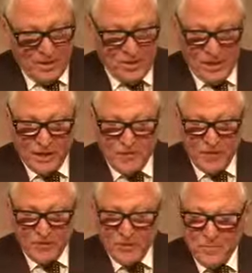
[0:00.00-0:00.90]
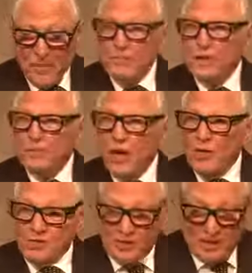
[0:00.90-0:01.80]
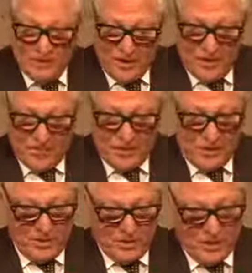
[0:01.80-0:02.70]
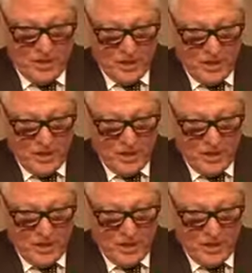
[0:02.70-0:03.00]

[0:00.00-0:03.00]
which led me into the public policy of health research,